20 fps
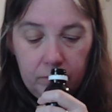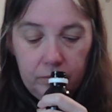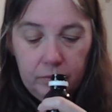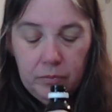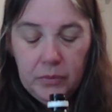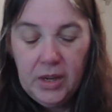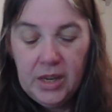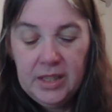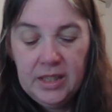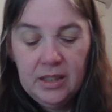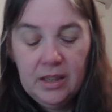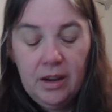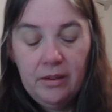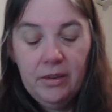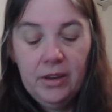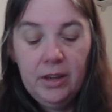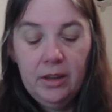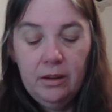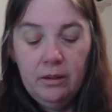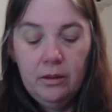It's
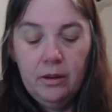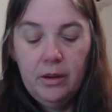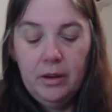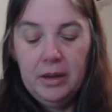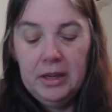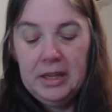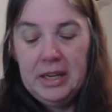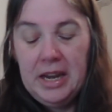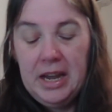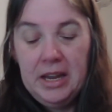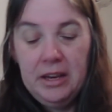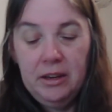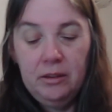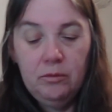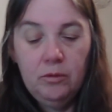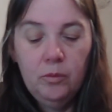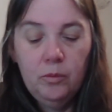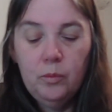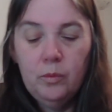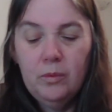something,
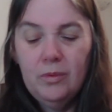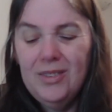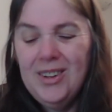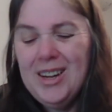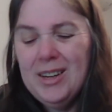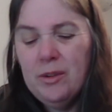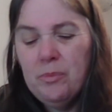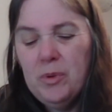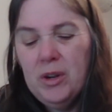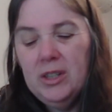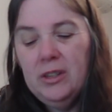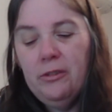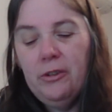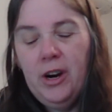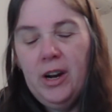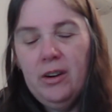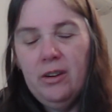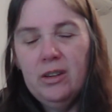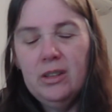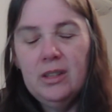again, like most
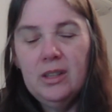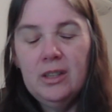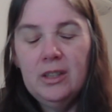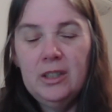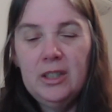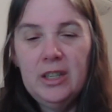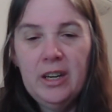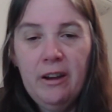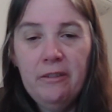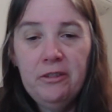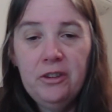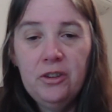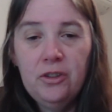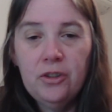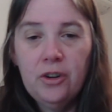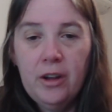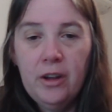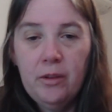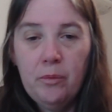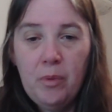fragrances, you have to
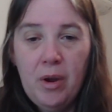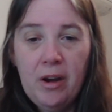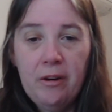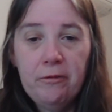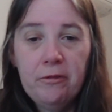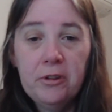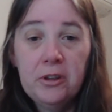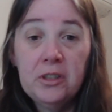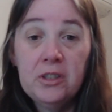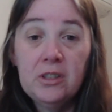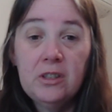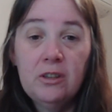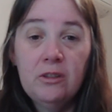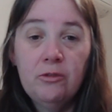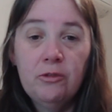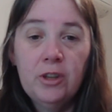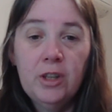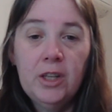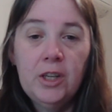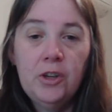try them out first to
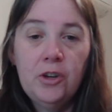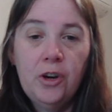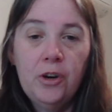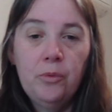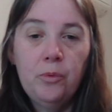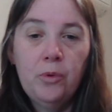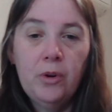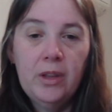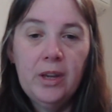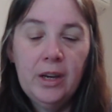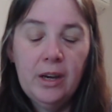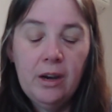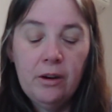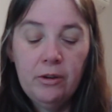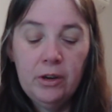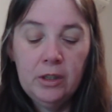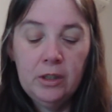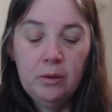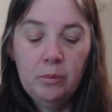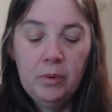really know what they're
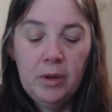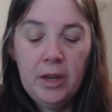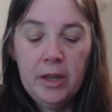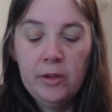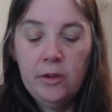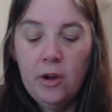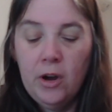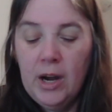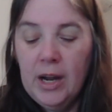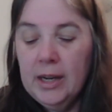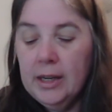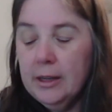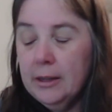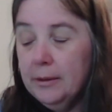going to be like.